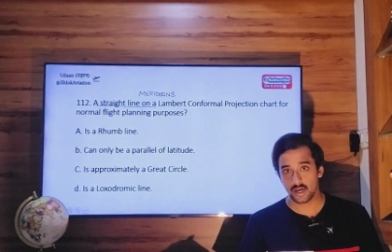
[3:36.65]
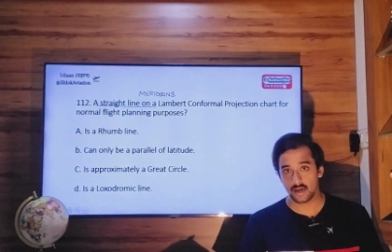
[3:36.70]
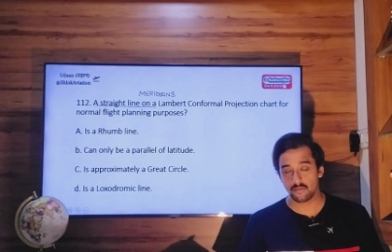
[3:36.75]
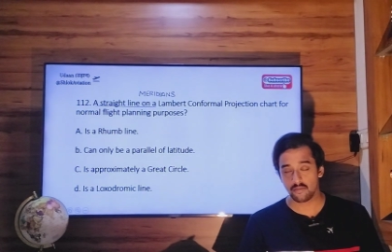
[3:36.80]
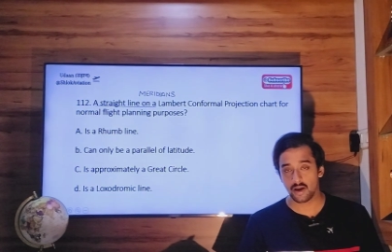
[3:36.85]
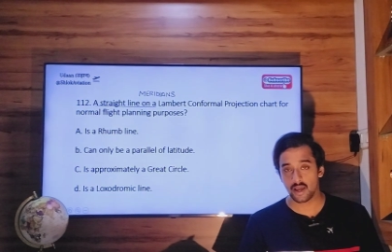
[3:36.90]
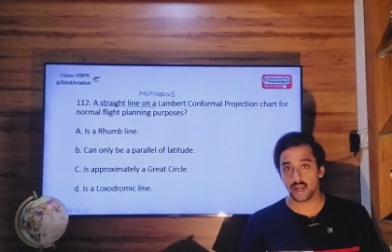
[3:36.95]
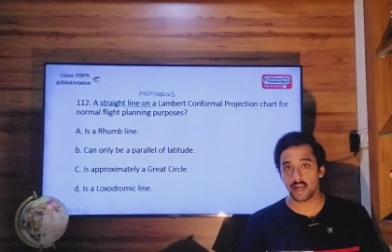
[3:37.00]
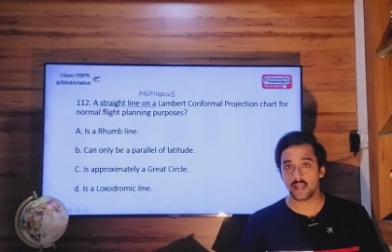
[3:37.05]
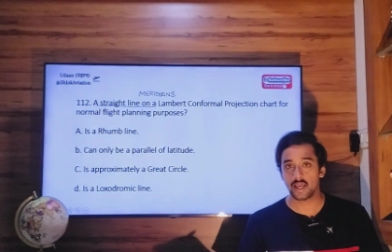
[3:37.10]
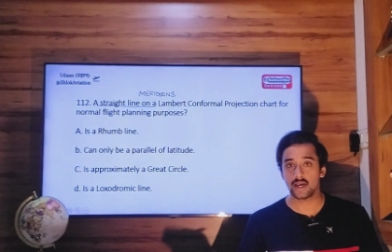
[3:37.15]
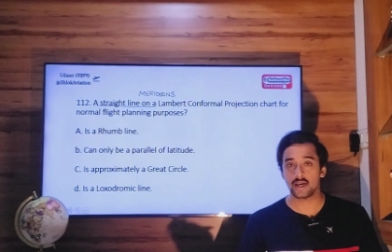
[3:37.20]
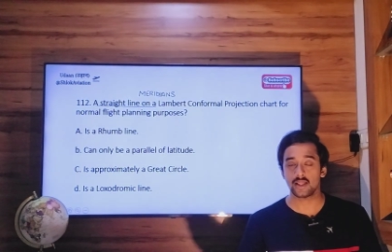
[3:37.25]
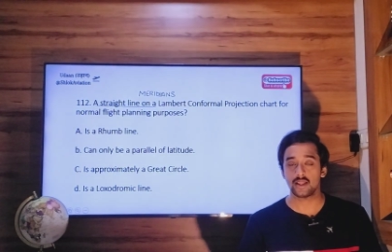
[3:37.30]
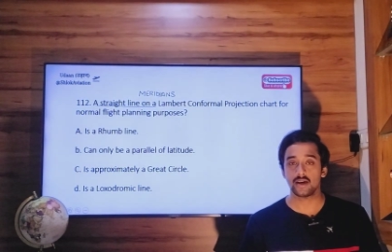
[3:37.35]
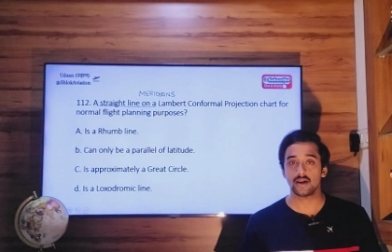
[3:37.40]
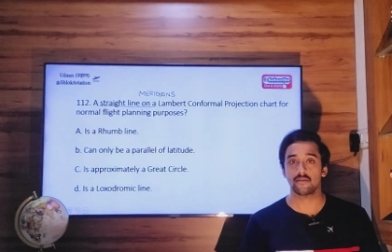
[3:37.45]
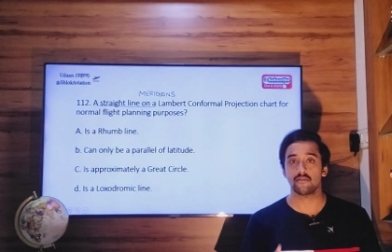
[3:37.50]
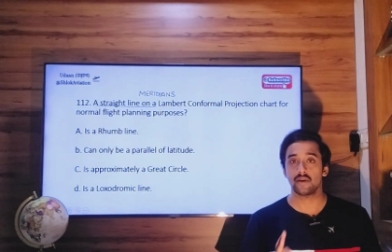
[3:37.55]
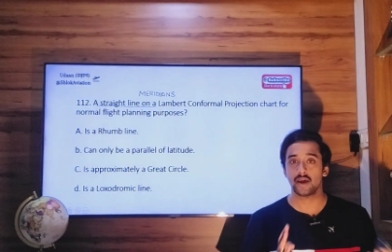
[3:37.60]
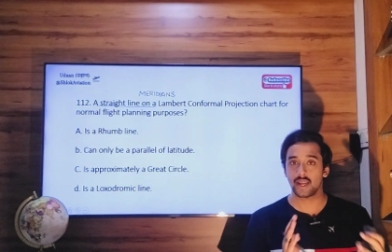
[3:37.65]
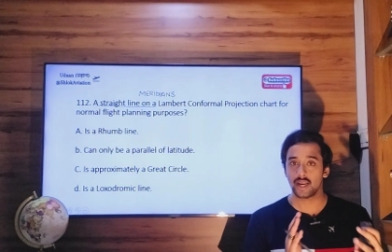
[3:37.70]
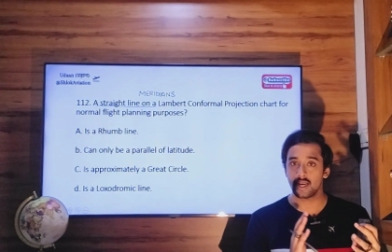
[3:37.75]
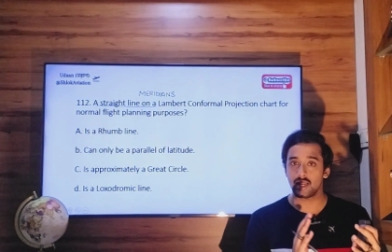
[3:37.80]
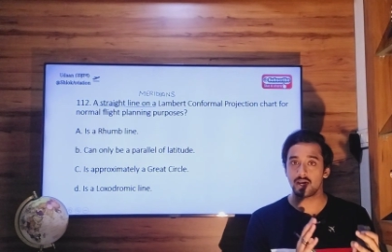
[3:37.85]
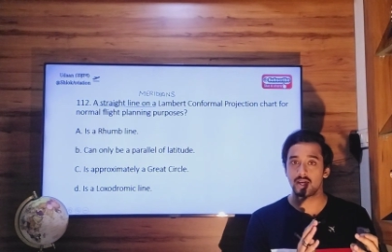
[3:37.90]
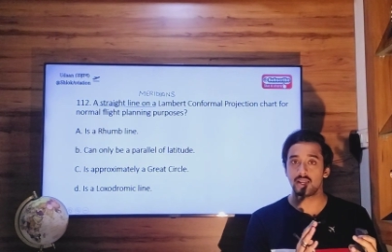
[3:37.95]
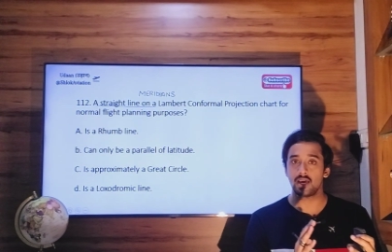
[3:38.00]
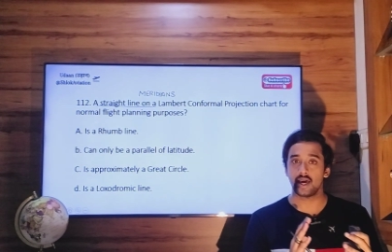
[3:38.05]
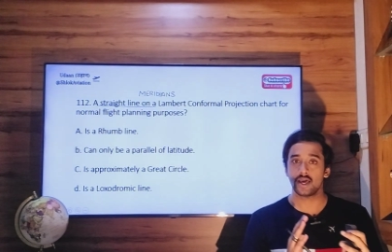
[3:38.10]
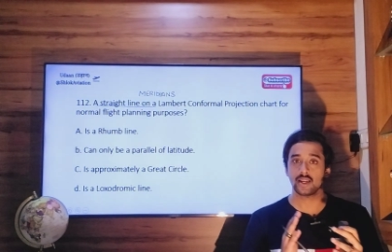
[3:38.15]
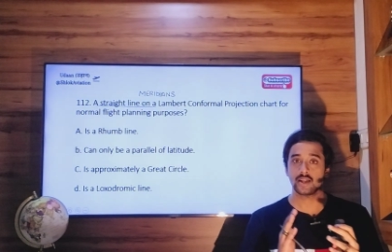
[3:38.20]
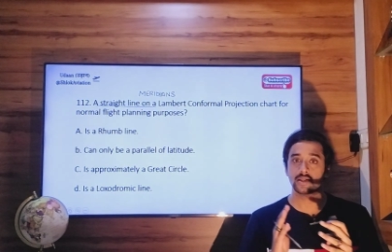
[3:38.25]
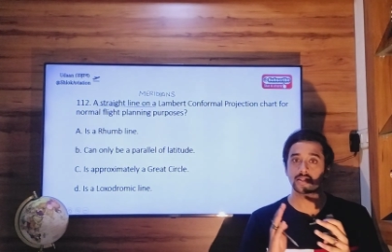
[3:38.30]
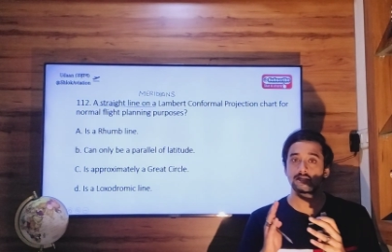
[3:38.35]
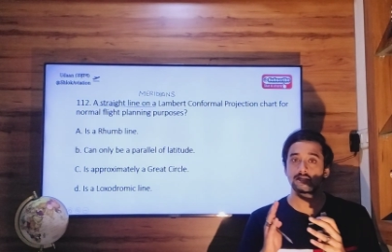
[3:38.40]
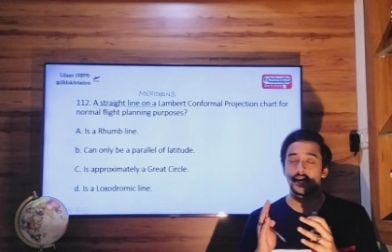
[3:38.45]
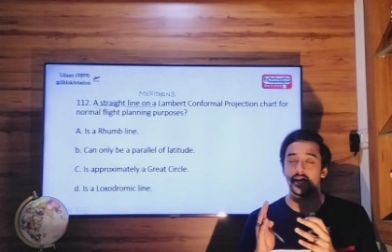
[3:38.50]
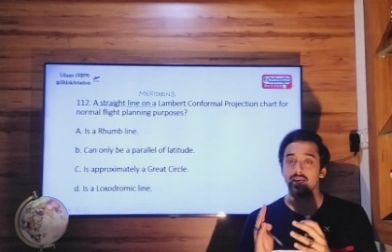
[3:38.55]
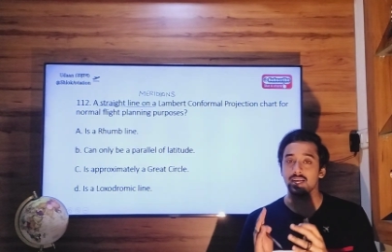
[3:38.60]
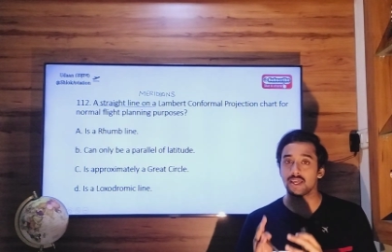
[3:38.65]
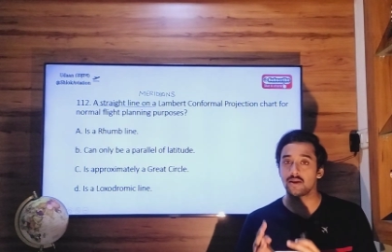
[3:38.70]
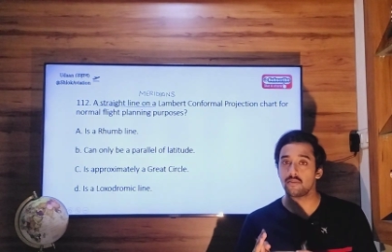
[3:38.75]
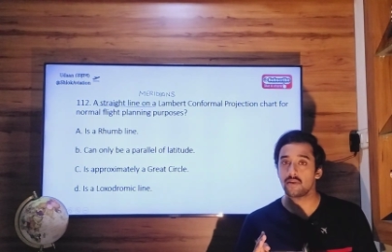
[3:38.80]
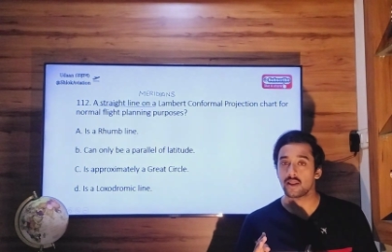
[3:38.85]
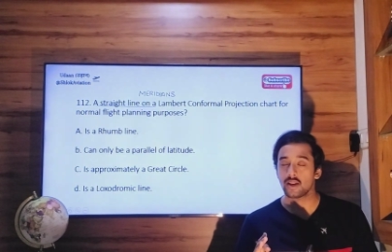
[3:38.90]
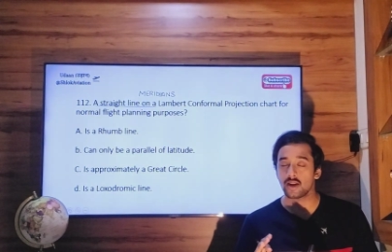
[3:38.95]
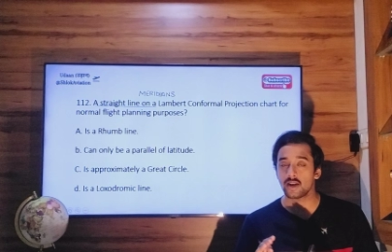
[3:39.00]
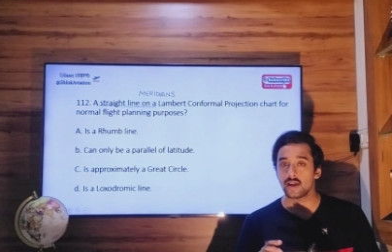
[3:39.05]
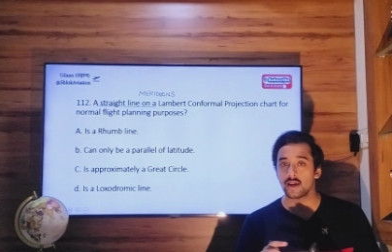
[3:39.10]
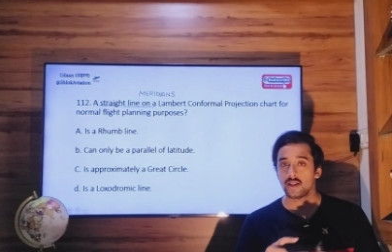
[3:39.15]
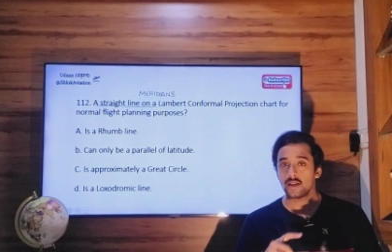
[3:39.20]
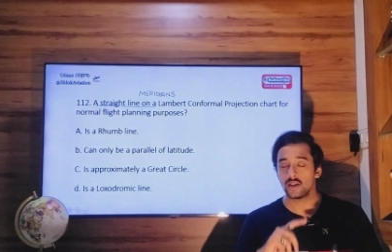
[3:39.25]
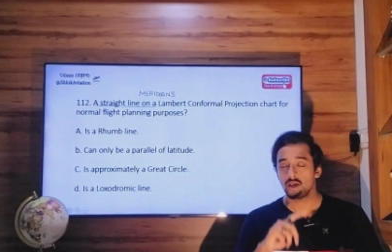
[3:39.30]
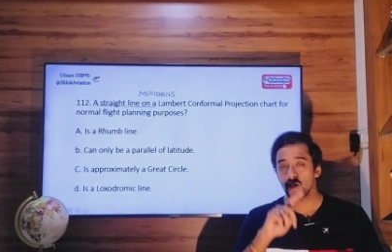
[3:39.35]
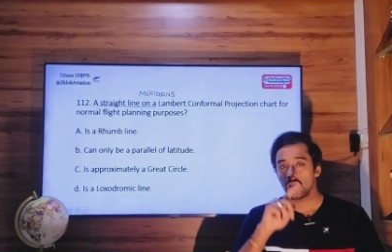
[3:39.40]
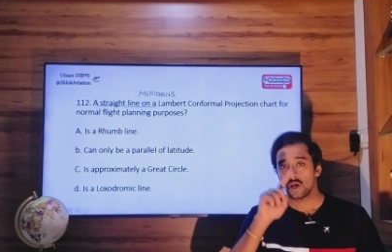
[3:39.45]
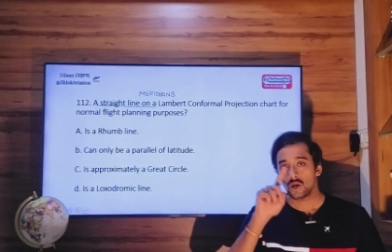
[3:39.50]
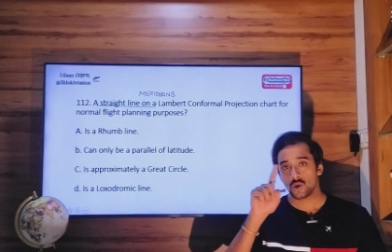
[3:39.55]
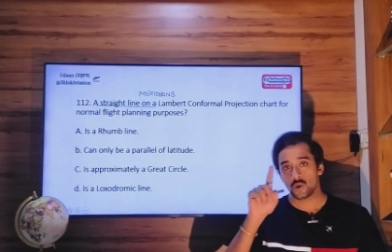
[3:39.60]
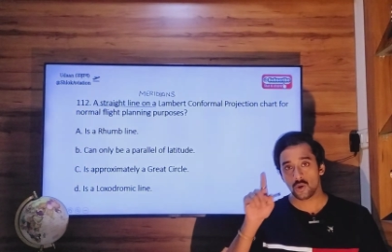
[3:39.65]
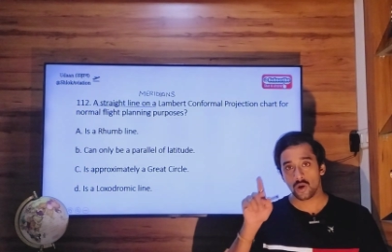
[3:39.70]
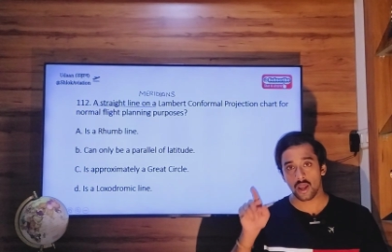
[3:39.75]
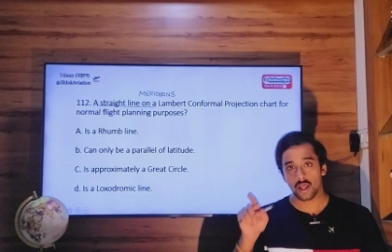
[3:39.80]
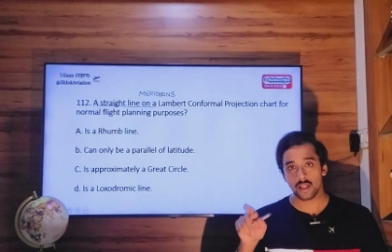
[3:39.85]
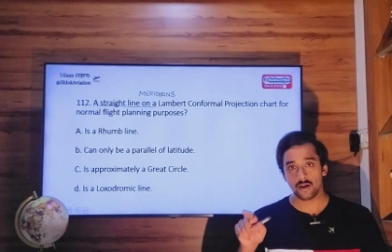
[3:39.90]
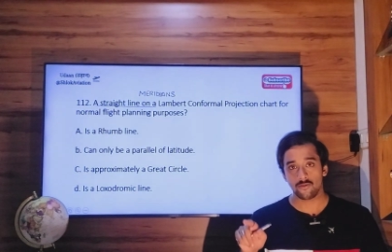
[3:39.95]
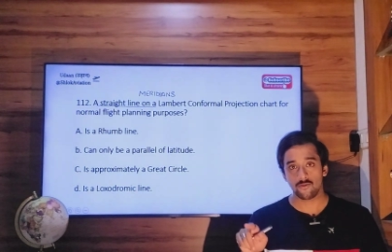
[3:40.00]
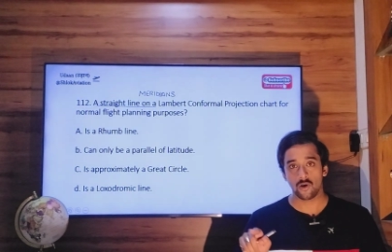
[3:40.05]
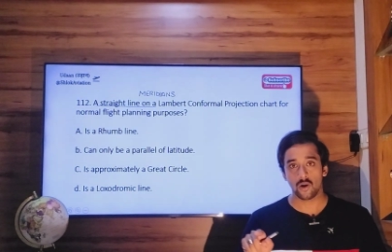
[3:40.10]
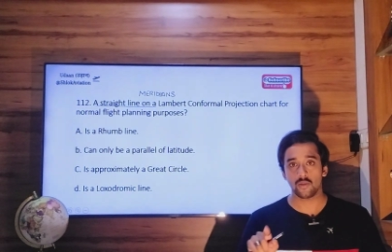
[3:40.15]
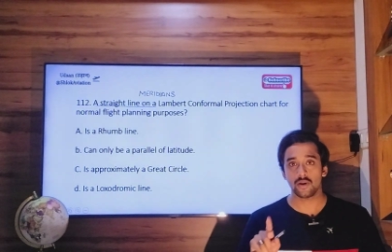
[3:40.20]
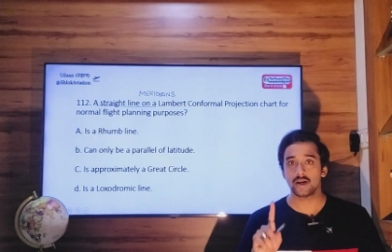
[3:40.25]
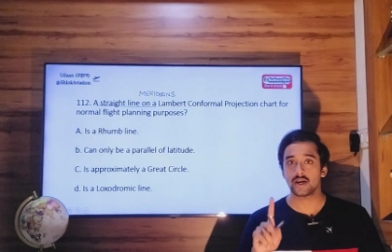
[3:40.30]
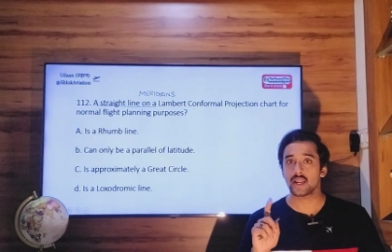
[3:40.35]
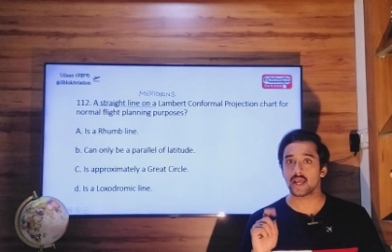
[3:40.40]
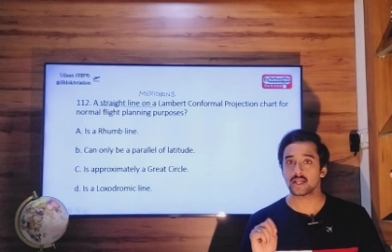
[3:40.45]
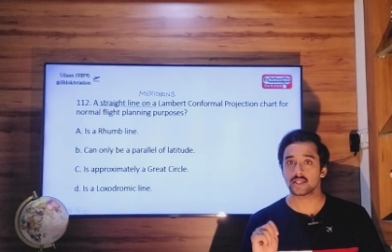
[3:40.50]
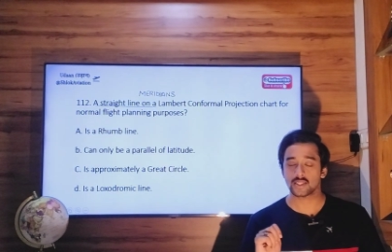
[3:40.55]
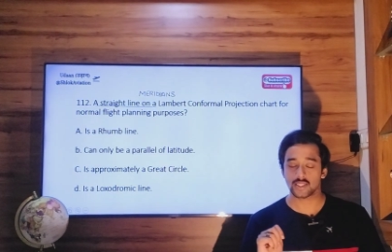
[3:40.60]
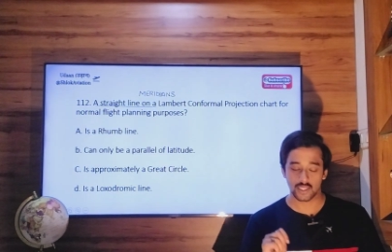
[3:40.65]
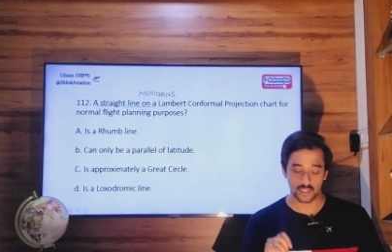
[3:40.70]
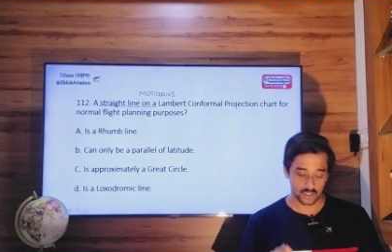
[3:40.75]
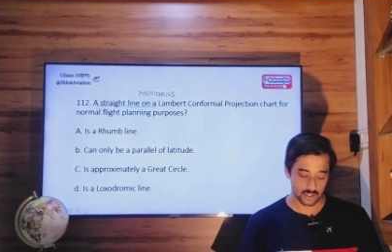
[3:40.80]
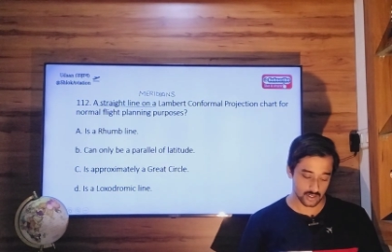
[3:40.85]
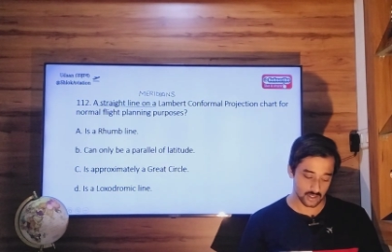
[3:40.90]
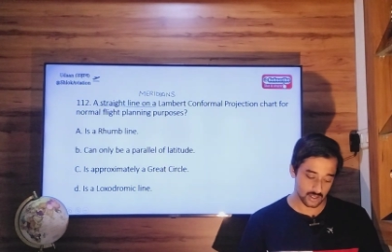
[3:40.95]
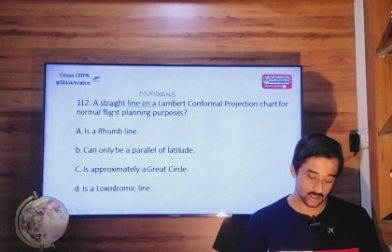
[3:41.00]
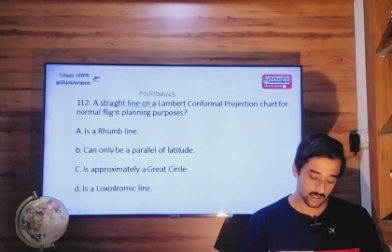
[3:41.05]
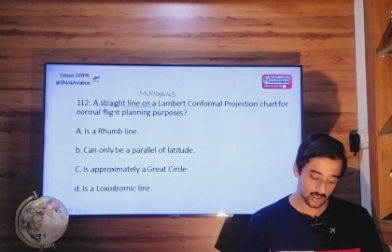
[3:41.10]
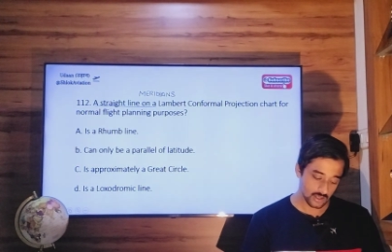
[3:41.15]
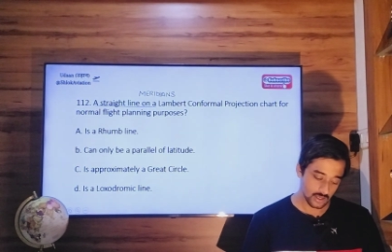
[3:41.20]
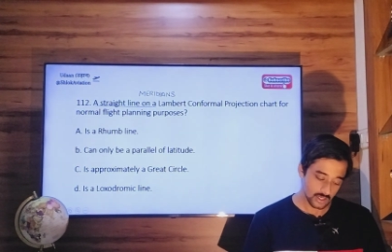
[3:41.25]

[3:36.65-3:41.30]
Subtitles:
A meridian and its anti-meridian together form a great circle.